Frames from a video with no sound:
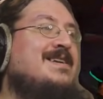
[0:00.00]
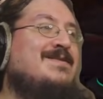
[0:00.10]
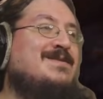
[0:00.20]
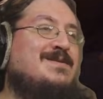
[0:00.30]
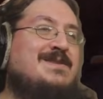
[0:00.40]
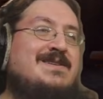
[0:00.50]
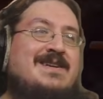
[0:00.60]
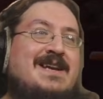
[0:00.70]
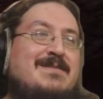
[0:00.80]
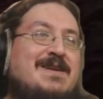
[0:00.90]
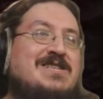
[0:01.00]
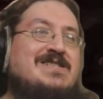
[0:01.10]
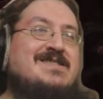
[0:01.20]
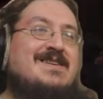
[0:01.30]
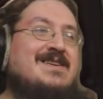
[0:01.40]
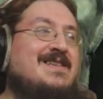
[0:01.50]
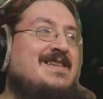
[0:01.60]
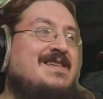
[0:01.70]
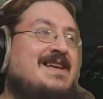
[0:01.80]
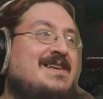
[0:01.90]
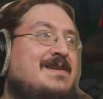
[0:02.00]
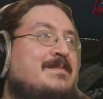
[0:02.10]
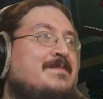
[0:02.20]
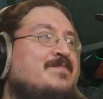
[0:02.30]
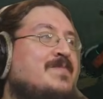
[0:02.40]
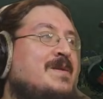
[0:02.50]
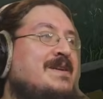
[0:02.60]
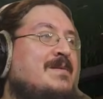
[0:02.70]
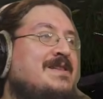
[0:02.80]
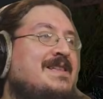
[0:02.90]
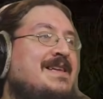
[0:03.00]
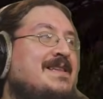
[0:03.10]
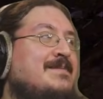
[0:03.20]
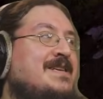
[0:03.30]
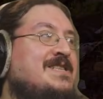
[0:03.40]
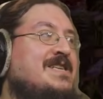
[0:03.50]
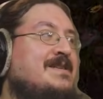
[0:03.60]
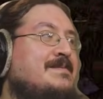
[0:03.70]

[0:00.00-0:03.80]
Even though their animation started a little later, but I will let them touch it.